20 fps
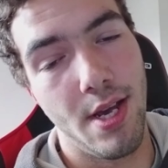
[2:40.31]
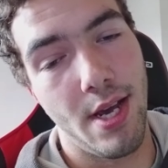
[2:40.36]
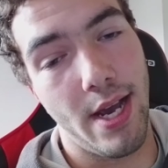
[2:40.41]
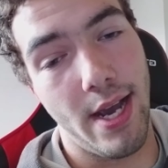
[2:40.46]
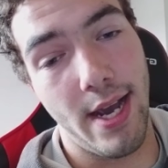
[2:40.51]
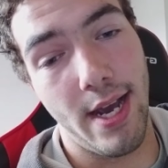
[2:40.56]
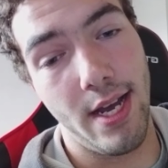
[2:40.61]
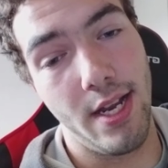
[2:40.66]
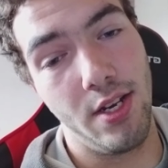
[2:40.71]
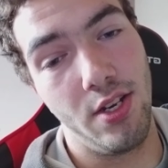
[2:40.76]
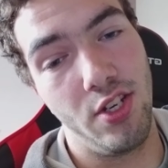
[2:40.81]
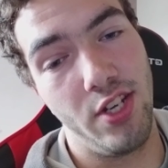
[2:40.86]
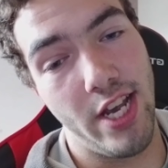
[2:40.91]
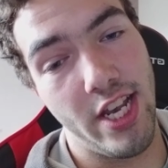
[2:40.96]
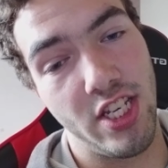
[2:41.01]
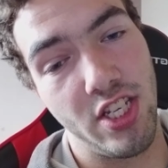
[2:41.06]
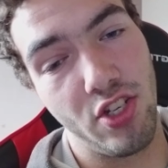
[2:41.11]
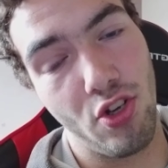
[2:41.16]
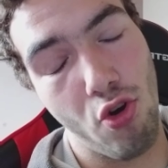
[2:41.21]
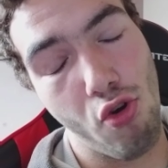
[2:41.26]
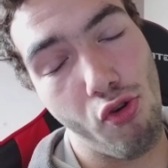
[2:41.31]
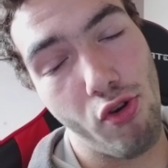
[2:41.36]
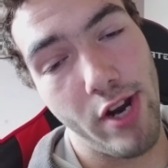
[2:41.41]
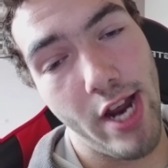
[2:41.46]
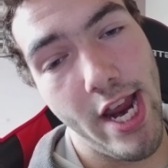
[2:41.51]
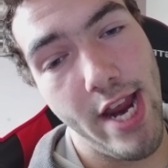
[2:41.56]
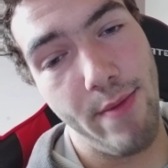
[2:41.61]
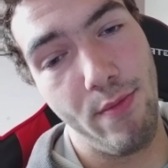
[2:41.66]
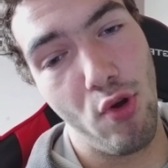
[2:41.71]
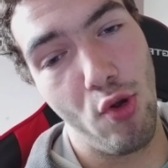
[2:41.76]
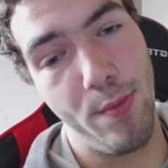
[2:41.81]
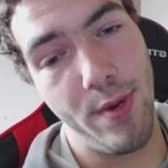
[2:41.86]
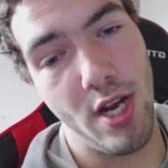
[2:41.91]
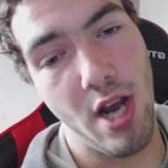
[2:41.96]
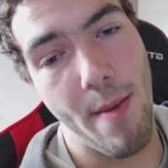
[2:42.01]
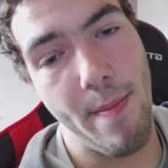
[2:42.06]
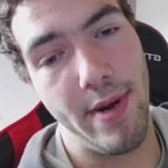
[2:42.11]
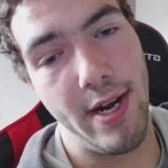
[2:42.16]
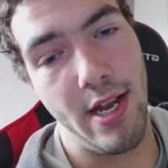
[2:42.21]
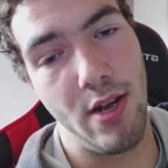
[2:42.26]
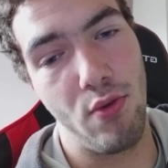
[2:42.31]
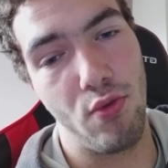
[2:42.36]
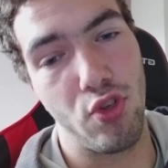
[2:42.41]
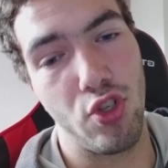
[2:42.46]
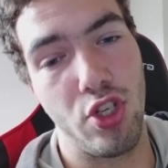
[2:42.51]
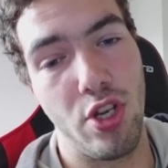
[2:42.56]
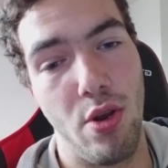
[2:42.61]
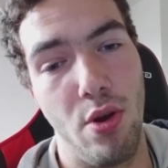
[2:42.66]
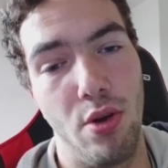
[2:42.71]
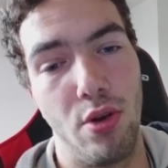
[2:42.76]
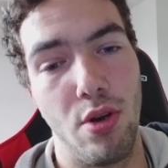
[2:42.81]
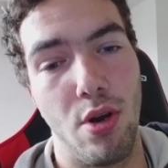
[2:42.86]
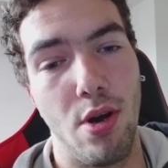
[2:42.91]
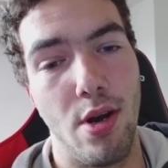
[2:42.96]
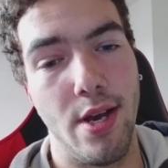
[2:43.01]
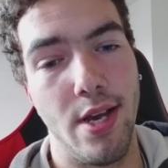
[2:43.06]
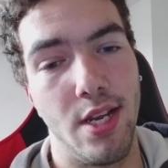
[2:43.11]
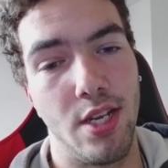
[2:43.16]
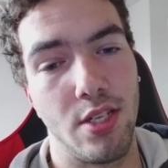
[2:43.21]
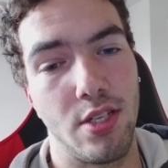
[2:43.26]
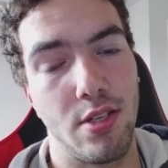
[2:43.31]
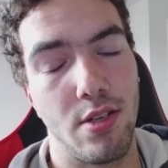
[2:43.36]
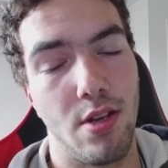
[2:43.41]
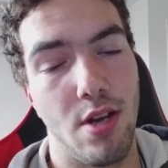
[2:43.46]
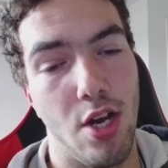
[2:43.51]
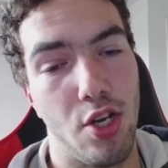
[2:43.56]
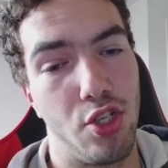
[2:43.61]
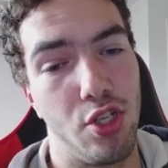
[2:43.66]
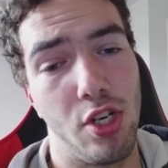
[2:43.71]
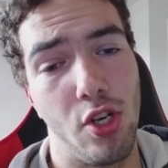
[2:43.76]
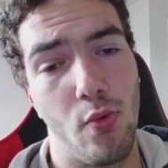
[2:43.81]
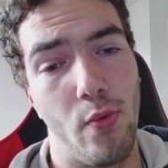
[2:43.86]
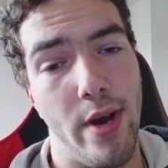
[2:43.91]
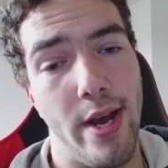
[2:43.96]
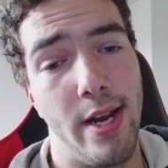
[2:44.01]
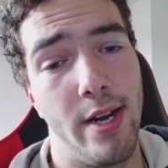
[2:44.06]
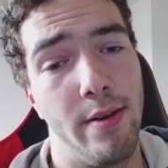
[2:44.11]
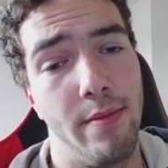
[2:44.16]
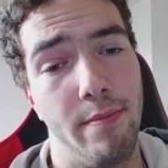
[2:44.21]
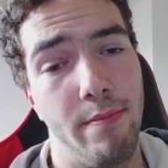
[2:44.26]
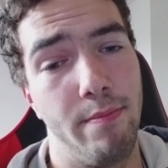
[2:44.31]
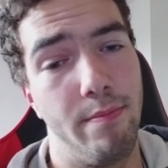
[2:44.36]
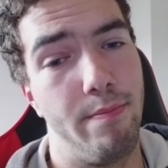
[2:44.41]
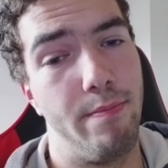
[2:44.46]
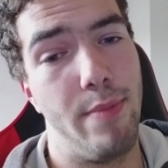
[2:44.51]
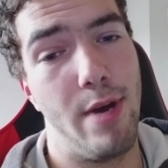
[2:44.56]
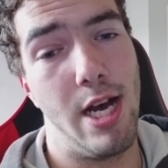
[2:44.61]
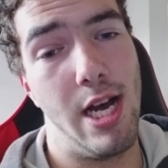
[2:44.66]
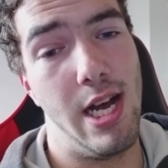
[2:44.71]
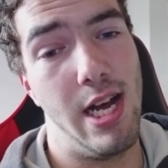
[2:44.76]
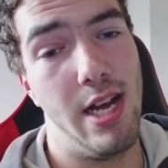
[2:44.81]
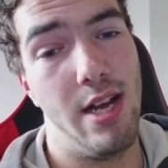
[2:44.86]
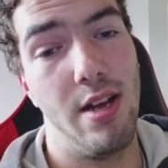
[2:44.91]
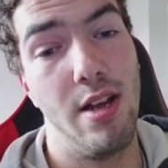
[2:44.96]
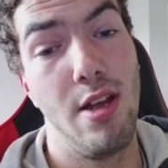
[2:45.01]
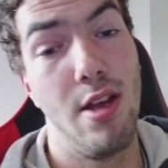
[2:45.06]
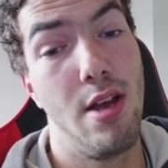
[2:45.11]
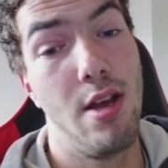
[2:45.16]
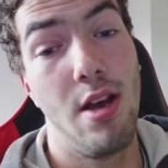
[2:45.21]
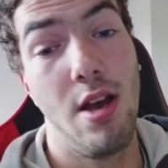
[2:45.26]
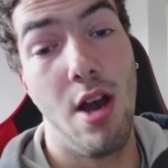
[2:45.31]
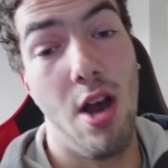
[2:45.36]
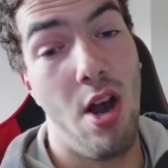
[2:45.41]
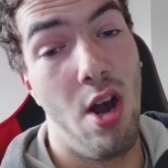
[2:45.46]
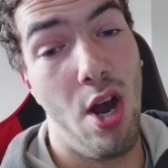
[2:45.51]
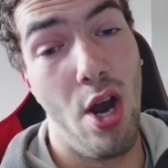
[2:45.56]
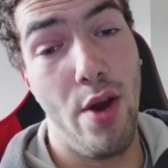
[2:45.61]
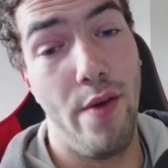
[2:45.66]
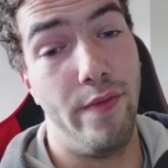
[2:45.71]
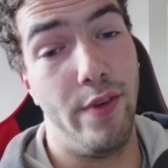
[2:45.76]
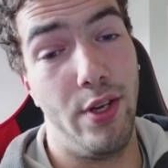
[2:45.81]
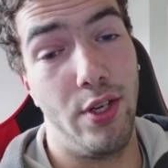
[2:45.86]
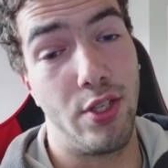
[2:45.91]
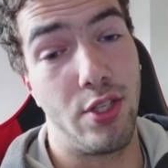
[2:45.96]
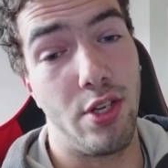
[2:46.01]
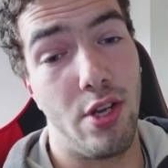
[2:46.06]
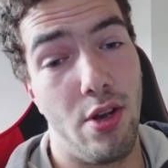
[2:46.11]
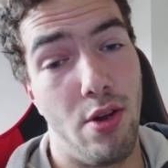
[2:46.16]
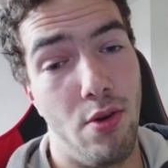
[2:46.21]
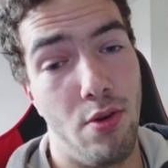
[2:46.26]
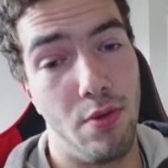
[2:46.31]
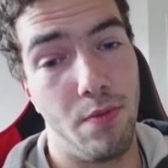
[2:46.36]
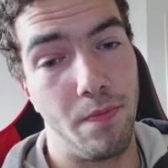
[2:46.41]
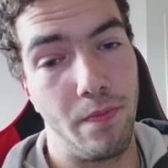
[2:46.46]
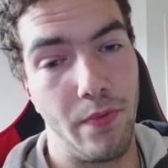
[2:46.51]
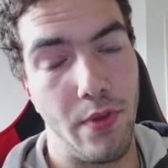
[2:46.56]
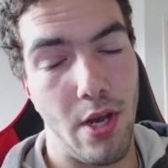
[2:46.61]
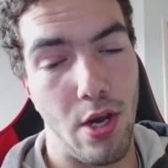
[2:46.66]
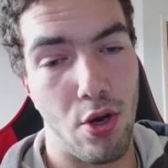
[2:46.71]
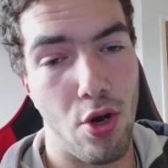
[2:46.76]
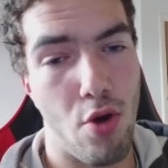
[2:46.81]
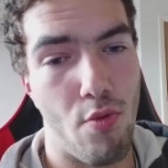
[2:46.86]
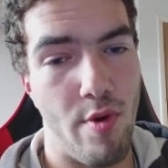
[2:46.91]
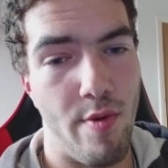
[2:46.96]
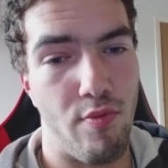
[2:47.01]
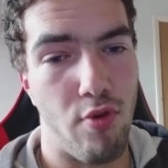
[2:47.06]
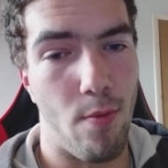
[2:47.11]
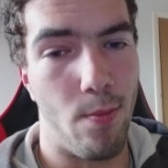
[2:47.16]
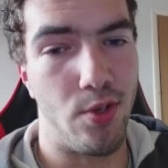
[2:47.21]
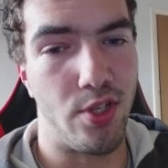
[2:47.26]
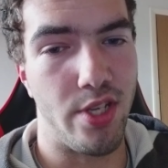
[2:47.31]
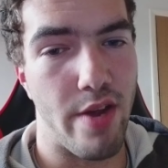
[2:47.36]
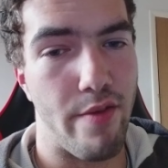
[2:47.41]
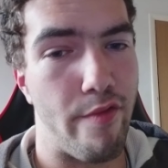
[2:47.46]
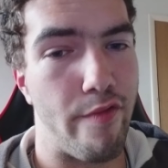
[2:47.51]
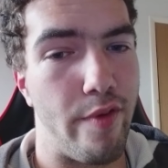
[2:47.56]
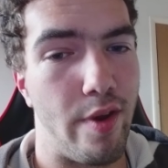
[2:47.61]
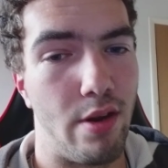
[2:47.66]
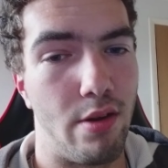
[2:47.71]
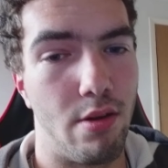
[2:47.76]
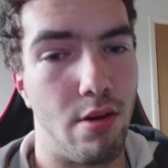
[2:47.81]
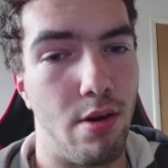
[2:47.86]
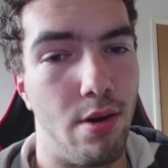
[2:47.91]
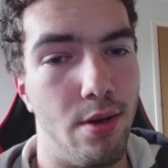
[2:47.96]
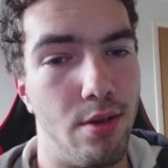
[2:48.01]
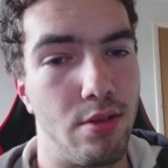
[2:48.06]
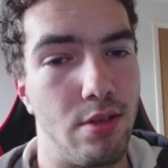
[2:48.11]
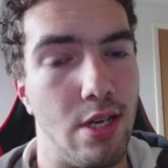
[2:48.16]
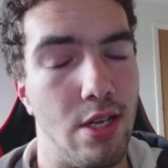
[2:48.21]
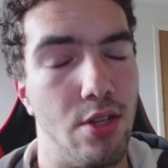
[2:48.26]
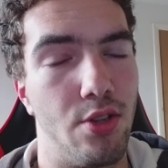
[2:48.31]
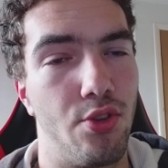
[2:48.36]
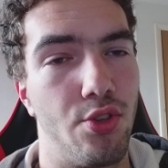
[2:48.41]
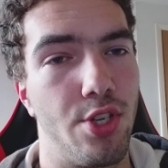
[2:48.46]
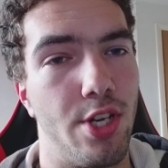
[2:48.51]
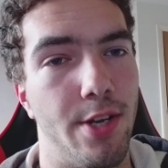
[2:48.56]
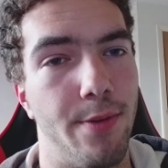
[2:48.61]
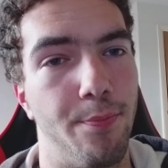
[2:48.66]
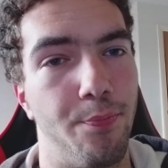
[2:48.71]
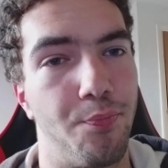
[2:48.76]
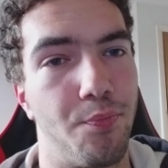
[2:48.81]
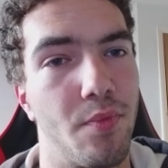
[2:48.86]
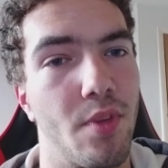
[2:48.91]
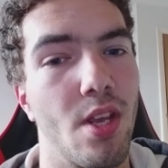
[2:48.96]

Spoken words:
And yes, the horror game will be coming out soon, guys. I don't know when, but hopefully soon. I can't really promise everything, guys, and